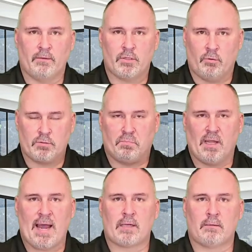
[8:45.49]
So it was
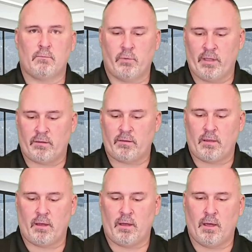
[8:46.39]
black with
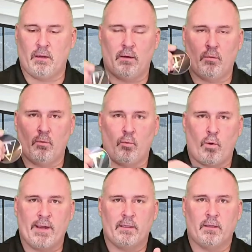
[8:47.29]

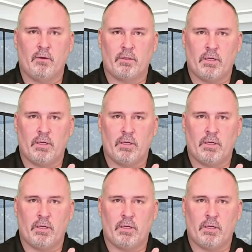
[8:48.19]
white logo,